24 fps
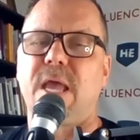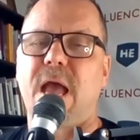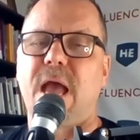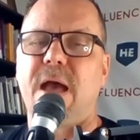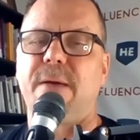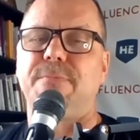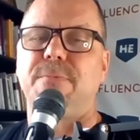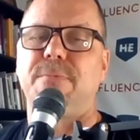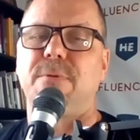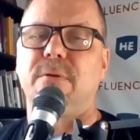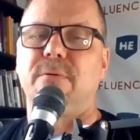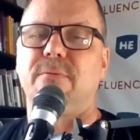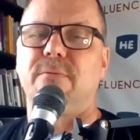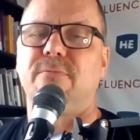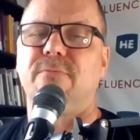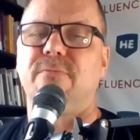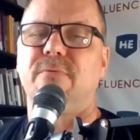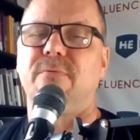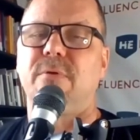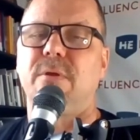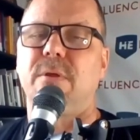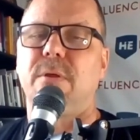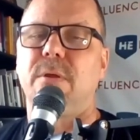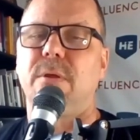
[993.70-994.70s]
captive
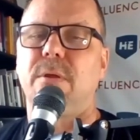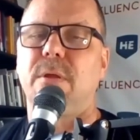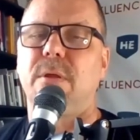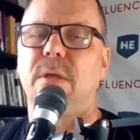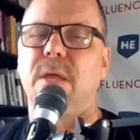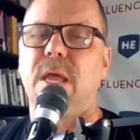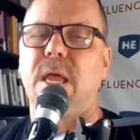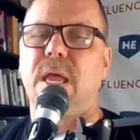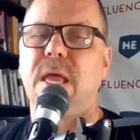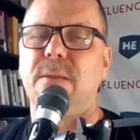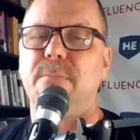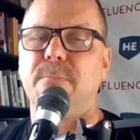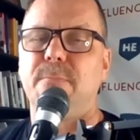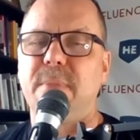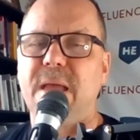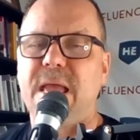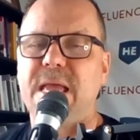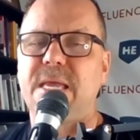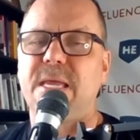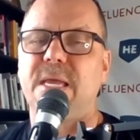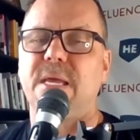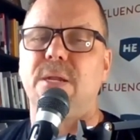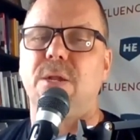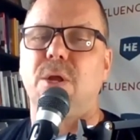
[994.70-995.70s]
and
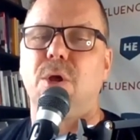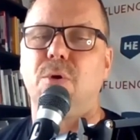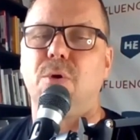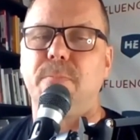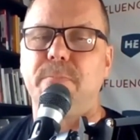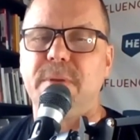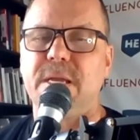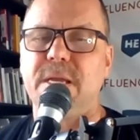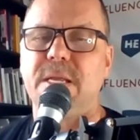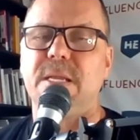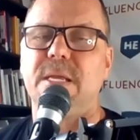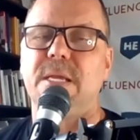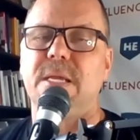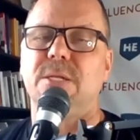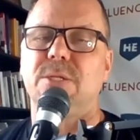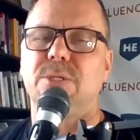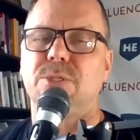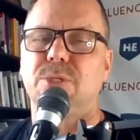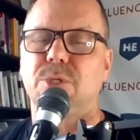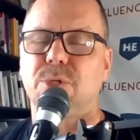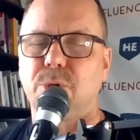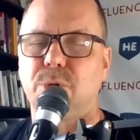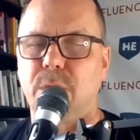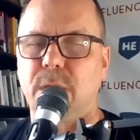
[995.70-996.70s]
make it obedient
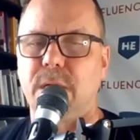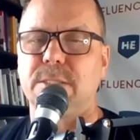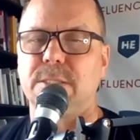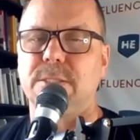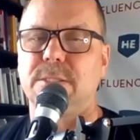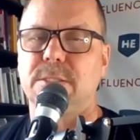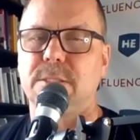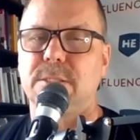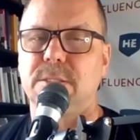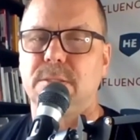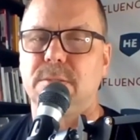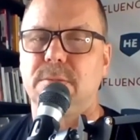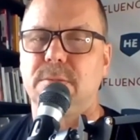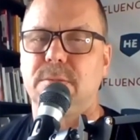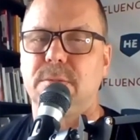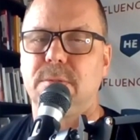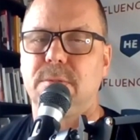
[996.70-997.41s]
to Christ.